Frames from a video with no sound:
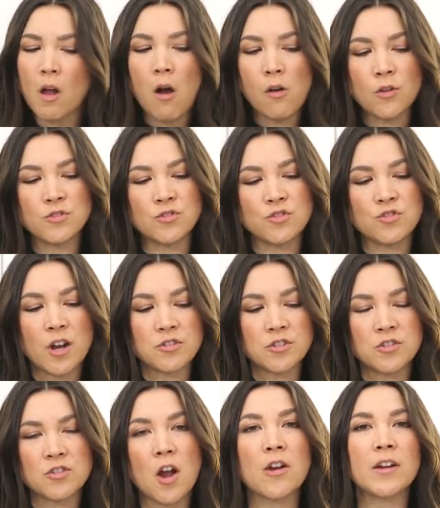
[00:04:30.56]
All those
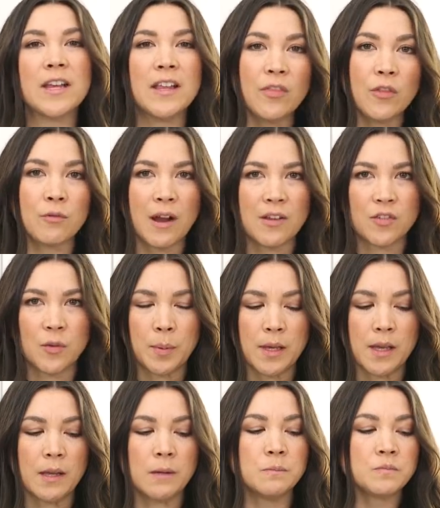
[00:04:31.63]
instructions are in the
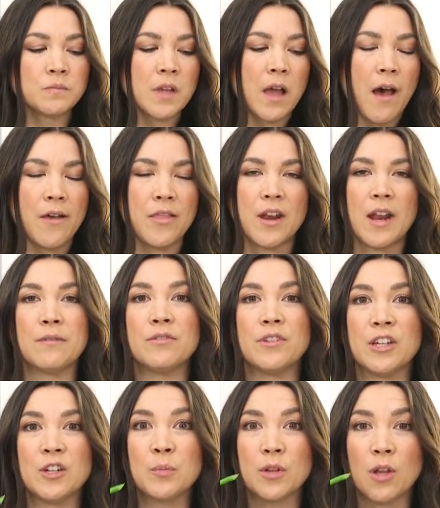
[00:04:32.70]
recipe that I've
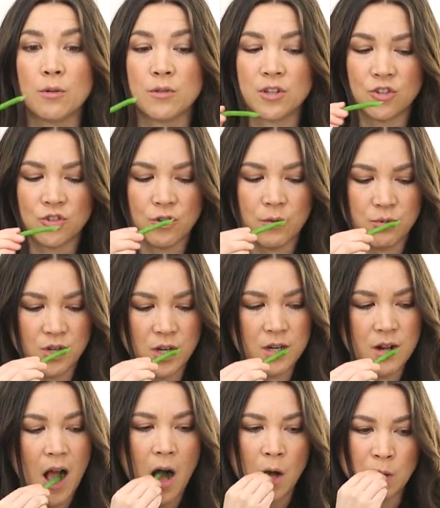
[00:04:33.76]
linked below in the description.